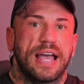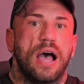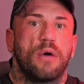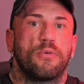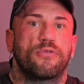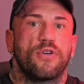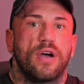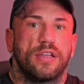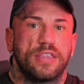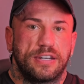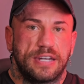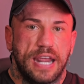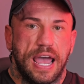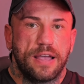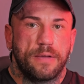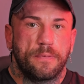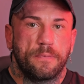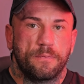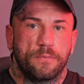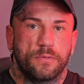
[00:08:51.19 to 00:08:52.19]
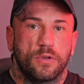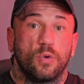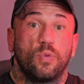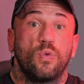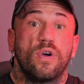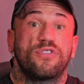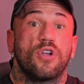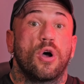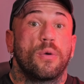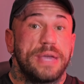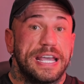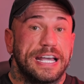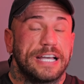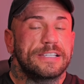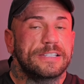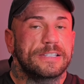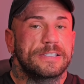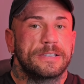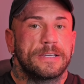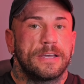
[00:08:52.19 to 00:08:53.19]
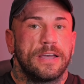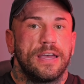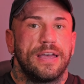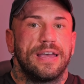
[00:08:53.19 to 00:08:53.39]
out throughout the day with the omegas,